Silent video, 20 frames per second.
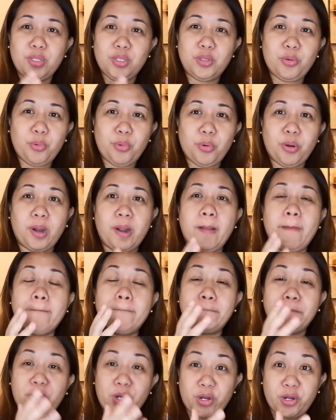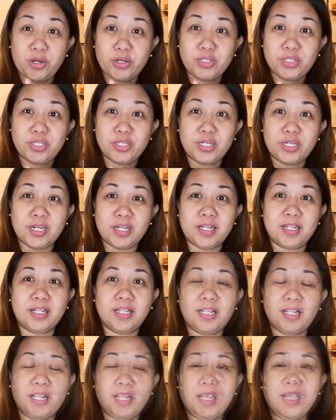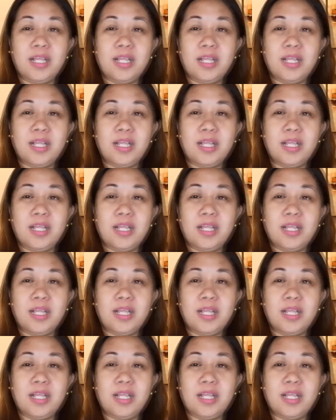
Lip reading: your personal.